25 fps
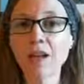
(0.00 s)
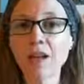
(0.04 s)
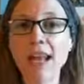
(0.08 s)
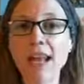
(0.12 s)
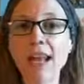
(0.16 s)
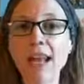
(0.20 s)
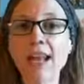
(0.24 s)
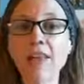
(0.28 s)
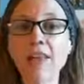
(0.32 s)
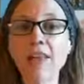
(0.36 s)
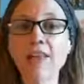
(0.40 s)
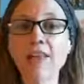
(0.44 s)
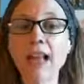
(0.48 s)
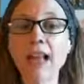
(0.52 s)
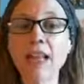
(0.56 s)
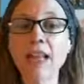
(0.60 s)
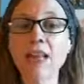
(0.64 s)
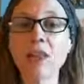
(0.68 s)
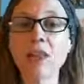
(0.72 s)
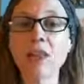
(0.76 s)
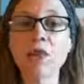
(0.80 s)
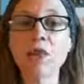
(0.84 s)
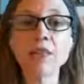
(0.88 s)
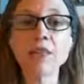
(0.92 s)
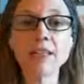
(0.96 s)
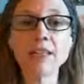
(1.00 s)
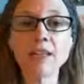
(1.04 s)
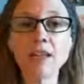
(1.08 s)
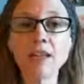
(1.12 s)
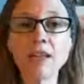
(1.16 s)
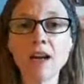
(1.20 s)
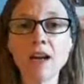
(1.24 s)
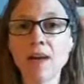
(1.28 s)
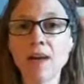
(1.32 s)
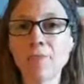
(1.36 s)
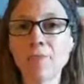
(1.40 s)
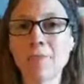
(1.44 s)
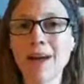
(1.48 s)
And if I loosen
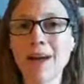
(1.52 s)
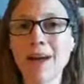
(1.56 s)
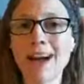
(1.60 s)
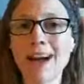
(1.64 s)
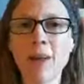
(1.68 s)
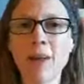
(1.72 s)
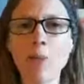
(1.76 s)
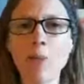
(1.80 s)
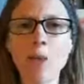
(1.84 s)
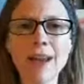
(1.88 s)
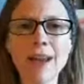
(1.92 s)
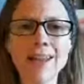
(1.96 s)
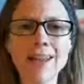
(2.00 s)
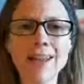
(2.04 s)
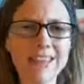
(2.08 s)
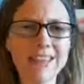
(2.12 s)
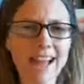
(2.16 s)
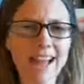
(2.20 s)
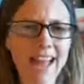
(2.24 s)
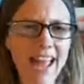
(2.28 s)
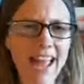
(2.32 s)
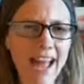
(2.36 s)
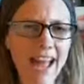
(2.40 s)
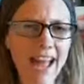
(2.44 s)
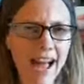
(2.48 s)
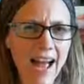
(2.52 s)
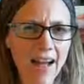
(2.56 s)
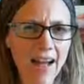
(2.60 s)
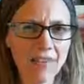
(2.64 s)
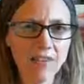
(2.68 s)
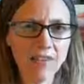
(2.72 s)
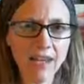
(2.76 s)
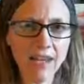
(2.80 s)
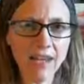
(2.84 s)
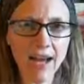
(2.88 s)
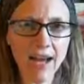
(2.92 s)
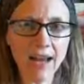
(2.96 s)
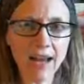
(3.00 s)
up my ways that I have
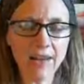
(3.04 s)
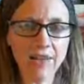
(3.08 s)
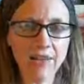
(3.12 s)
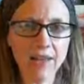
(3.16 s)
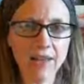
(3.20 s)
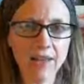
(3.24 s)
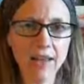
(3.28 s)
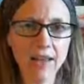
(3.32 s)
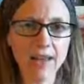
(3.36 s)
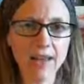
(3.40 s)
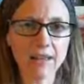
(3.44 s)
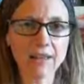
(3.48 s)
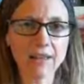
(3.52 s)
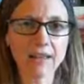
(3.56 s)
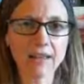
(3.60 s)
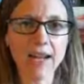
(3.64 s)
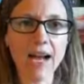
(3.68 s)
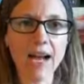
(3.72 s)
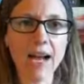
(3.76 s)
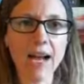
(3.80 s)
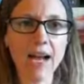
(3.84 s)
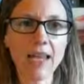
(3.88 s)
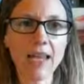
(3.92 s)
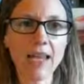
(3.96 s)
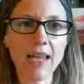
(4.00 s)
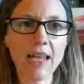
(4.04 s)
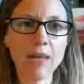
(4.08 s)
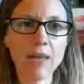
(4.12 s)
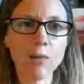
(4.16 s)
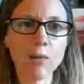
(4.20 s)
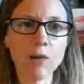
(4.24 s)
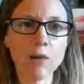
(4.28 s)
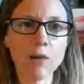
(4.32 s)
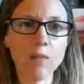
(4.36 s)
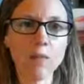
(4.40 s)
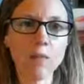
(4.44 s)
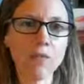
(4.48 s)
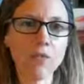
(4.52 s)
to have things, like I think I'm
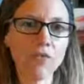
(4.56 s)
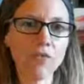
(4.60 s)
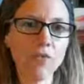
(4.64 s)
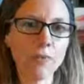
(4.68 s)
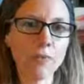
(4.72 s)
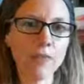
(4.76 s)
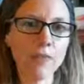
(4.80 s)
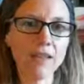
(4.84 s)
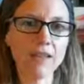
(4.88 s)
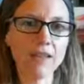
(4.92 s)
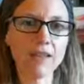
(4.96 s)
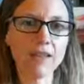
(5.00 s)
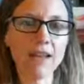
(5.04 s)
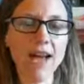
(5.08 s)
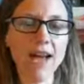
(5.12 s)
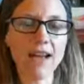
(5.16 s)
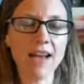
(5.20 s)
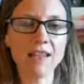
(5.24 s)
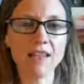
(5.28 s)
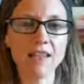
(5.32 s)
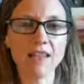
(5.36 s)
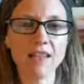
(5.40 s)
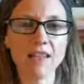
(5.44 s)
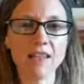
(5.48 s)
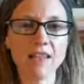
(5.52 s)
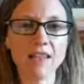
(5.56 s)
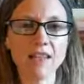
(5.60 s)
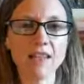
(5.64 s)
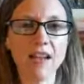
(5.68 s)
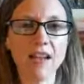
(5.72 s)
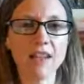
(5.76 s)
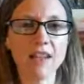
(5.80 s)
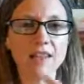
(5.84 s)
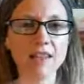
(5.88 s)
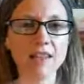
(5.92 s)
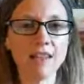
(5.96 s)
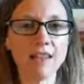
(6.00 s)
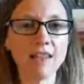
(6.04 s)
going to move from this task to this
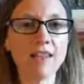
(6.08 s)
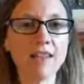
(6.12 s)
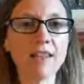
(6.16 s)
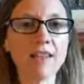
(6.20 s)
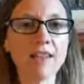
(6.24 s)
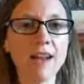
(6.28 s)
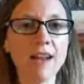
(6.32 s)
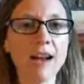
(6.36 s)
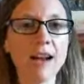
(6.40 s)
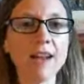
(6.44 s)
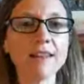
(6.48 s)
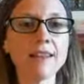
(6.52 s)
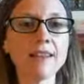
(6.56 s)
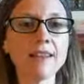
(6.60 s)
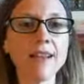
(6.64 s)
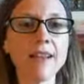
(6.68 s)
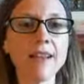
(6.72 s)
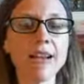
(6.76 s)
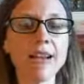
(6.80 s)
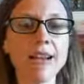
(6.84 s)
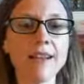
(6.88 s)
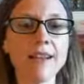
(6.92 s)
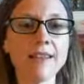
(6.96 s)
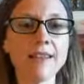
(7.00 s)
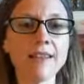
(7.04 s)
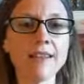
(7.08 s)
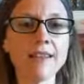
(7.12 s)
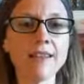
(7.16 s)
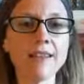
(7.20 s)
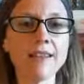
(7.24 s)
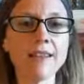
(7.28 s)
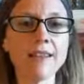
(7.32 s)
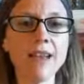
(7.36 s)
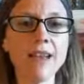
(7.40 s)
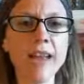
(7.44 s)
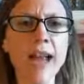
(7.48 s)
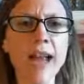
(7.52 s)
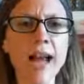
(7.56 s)
task to this task, and I instead
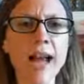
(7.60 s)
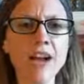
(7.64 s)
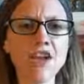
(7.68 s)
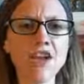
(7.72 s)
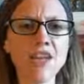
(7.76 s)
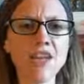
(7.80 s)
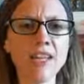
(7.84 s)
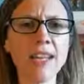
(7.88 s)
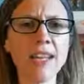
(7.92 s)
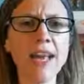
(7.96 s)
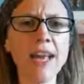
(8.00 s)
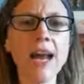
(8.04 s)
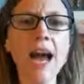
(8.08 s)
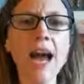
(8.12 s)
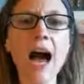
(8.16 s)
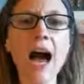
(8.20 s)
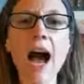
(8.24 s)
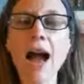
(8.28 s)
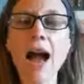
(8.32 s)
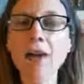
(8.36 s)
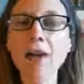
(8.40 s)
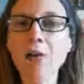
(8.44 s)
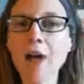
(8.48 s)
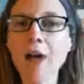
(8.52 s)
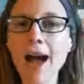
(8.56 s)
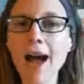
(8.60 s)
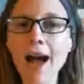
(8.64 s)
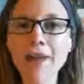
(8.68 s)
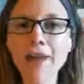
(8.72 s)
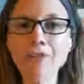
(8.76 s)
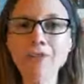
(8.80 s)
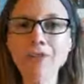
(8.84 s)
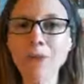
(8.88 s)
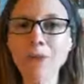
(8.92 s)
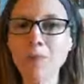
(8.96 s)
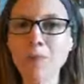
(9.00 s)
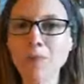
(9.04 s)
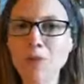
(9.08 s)
say, actually, I don't have
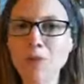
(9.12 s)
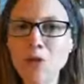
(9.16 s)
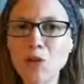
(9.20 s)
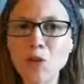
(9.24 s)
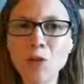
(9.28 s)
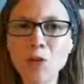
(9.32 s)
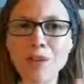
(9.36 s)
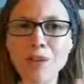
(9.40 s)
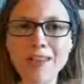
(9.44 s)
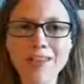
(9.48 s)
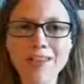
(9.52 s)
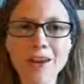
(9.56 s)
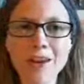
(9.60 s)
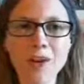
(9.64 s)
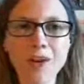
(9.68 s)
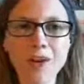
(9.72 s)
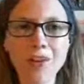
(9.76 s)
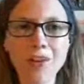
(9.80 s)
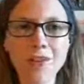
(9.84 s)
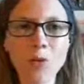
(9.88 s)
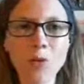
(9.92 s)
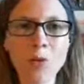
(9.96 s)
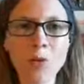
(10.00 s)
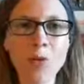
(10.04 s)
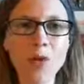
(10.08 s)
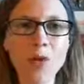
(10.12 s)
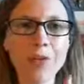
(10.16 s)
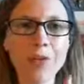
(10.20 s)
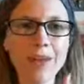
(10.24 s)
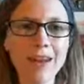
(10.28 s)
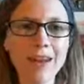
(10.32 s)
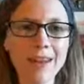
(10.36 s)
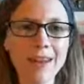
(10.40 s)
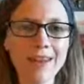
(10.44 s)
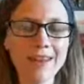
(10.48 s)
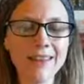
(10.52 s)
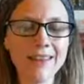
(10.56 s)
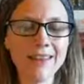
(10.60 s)
to do this all in the order that
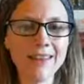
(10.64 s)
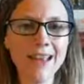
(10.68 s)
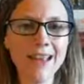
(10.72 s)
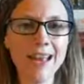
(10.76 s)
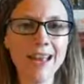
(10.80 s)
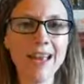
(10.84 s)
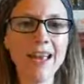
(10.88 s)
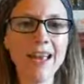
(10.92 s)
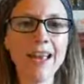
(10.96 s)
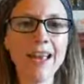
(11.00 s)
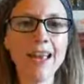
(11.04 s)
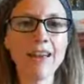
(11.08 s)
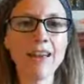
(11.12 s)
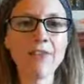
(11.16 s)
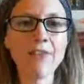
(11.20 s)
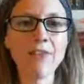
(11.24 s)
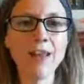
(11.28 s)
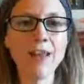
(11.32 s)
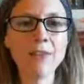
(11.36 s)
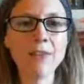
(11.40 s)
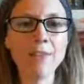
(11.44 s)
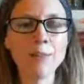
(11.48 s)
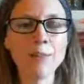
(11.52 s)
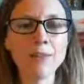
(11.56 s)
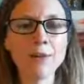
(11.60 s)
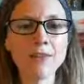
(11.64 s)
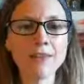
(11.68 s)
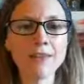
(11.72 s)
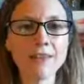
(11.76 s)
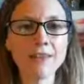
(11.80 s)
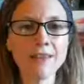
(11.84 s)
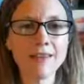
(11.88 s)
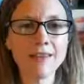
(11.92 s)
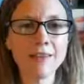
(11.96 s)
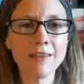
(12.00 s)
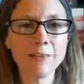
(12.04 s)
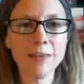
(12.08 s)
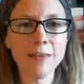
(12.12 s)
I say. If life presents
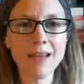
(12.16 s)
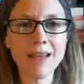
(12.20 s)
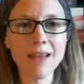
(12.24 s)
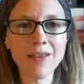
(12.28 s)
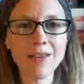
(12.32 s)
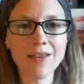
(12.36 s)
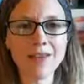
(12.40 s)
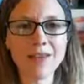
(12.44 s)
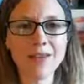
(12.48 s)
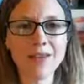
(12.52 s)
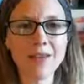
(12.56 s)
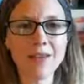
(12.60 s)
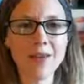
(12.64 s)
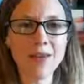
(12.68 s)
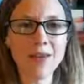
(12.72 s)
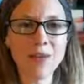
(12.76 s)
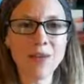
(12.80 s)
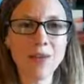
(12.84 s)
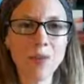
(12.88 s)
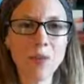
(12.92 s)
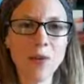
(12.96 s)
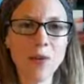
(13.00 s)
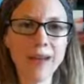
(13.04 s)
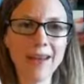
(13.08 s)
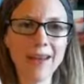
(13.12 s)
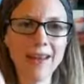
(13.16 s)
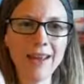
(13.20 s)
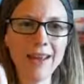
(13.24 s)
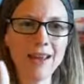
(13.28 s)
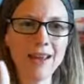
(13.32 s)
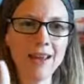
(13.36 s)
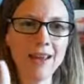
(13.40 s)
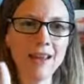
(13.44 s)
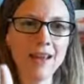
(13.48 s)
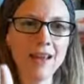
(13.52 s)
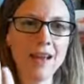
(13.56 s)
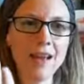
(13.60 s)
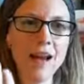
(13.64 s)
something else along the way,
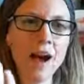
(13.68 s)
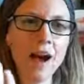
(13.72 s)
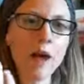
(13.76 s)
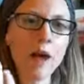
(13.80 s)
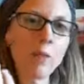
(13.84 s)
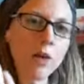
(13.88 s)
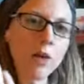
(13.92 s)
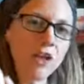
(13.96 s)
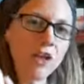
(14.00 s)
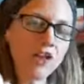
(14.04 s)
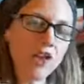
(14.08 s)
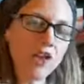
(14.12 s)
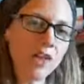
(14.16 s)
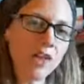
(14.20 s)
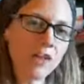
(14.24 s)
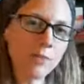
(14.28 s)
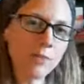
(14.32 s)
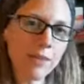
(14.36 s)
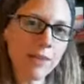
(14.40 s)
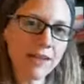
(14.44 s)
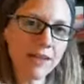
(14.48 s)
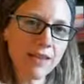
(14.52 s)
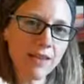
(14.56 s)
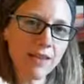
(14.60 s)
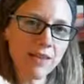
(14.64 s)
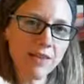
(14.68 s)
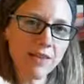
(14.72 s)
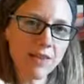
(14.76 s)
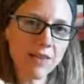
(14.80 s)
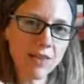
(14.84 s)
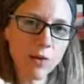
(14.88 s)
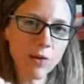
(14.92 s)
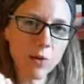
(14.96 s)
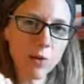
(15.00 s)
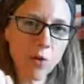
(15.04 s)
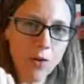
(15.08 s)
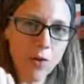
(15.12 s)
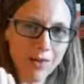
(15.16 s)
I'm going to challenge myself
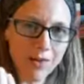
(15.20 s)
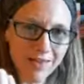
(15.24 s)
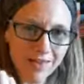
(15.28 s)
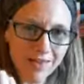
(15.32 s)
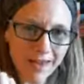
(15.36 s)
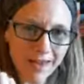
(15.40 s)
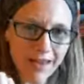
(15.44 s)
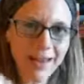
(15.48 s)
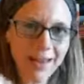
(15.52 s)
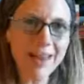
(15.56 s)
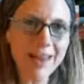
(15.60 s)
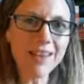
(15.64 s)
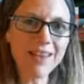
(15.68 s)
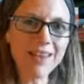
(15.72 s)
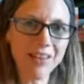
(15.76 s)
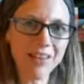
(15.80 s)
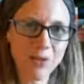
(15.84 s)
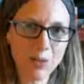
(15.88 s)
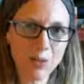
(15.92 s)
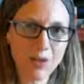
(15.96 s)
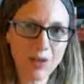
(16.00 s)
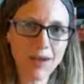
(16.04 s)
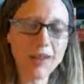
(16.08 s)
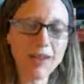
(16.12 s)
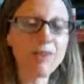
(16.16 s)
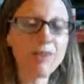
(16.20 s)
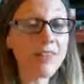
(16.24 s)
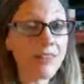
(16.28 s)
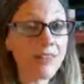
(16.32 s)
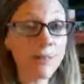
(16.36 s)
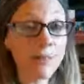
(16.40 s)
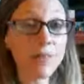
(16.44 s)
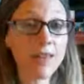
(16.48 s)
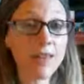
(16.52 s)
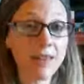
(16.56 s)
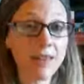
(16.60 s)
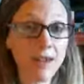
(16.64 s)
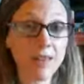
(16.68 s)
to say yes to it if it's
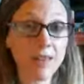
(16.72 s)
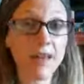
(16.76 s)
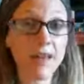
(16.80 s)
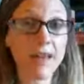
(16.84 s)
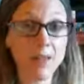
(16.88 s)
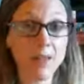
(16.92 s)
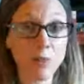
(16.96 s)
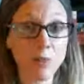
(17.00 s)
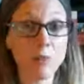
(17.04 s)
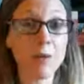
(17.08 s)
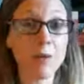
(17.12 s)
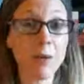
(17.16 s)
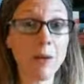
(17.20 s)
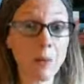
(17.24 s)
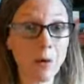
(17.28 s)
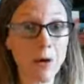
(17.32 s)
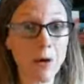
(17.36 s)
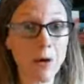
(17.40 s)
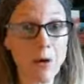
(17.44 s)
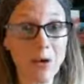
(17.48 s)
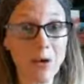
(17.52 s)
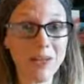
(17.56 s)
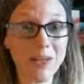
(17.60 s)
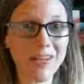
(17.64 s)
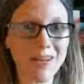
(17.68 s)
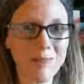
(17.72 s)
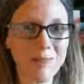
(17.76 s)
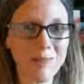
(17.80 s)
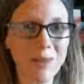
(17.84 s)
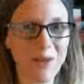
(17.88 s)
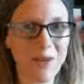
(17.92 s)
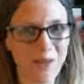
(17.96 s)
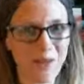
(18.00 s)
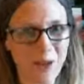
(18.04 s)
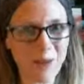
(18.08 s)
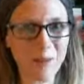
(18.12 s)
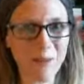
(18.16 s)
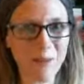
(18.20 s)
something that aligns with my priority and my
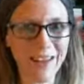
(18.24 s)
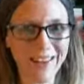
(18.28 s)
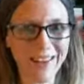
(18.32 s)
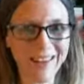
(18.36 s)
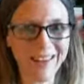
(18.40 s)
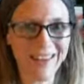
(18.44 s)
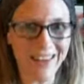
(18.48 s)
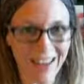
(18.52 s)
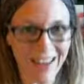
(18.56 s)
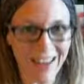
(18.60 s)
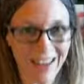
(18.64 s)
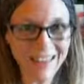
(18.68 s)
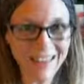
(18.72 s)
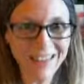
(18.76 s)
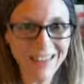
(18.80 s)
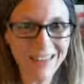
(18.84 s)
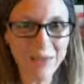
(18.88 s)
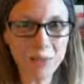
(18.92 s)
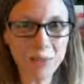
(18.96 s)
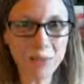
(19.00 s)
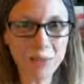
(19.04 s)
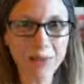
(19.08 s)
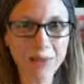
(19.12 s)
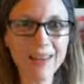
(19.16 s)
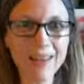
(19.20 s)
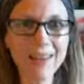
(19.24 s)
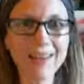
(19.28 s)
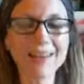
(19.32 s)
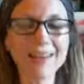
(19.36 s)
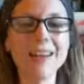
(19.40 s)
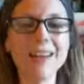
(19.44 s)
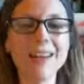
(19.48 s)
family does, right?